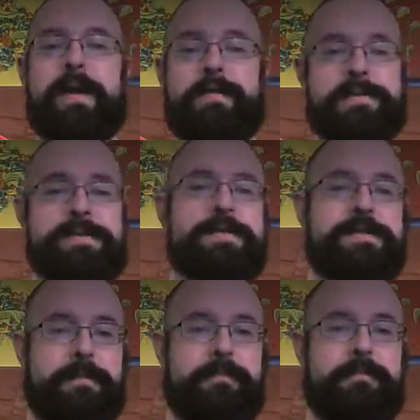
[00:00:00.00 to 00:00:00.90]
the
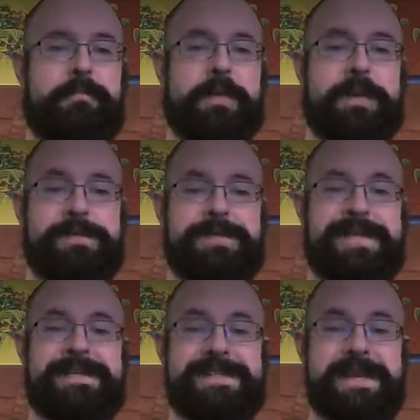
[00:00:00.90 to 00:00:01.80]
system, because
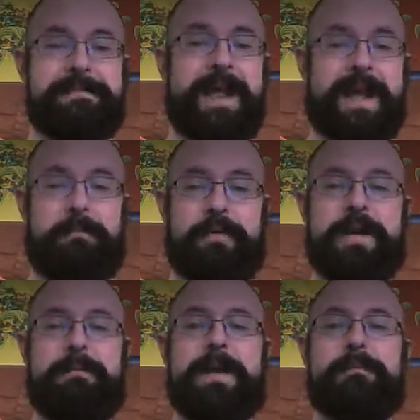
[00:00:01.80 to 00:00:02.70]
this seemed like a
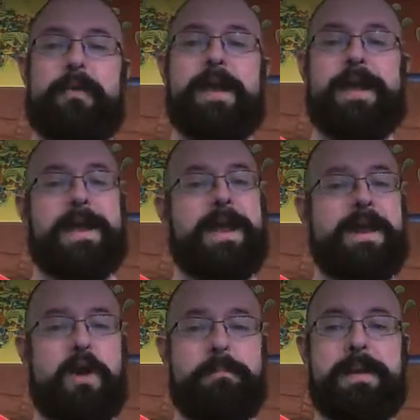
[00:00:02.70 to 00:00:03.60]
pretty big break and I
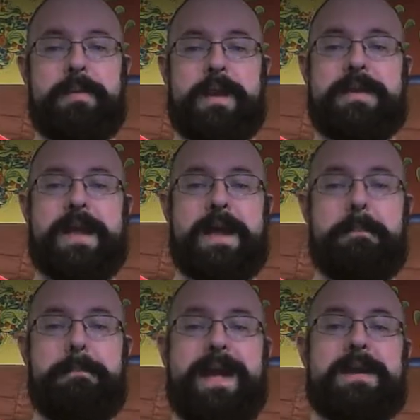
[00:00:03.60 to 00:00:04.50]
know people had
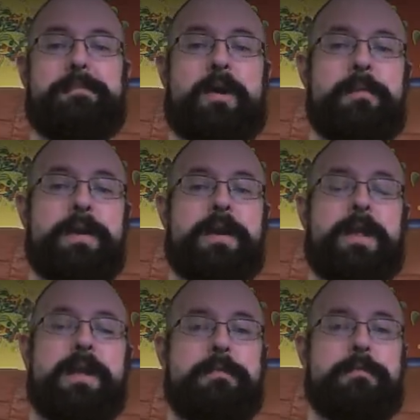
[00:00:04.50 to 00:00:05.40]
gotten banned
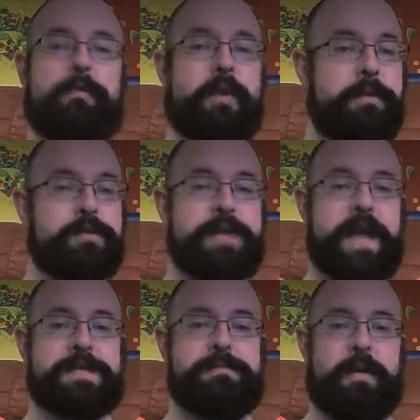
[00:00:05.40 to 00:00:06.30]
permanently for
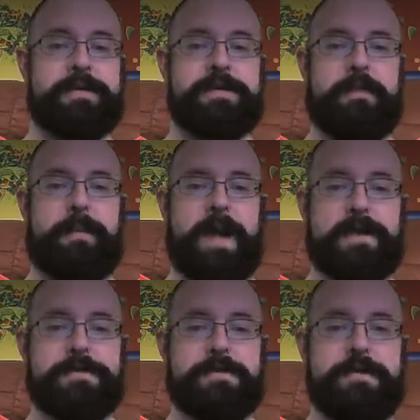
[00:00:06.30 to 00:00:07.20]
abusing exploits in the
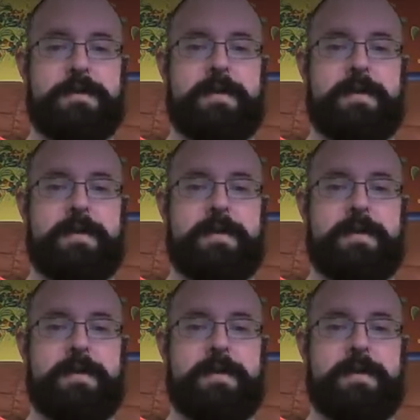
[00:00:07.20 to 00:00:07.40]
past.